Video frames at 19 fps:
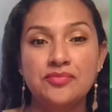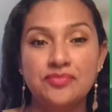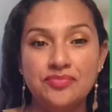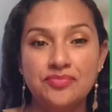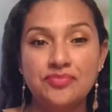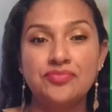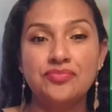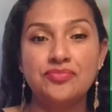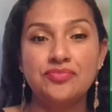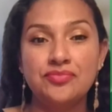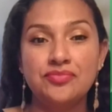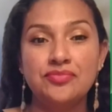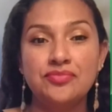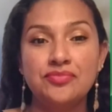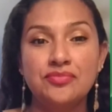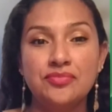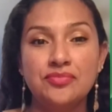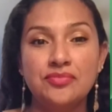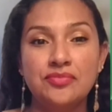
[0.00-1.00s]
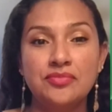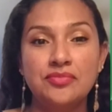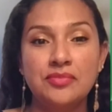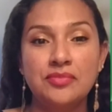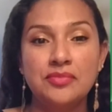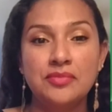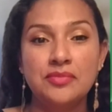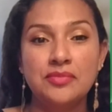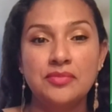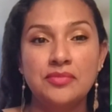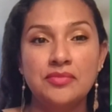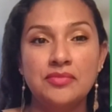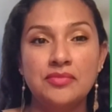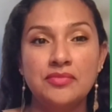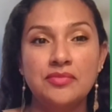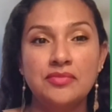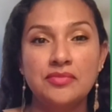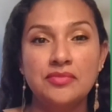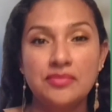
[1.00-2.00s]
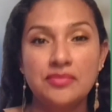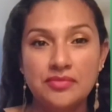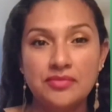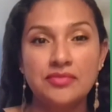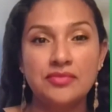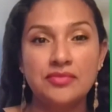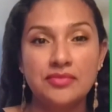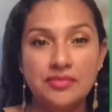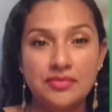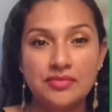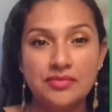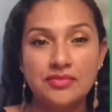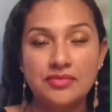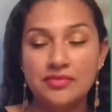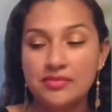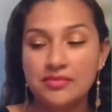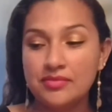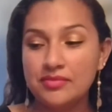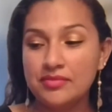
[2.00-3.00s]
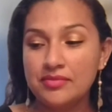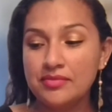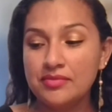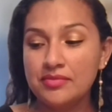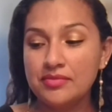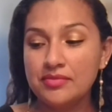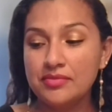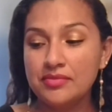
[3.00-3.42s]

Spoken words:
(silent)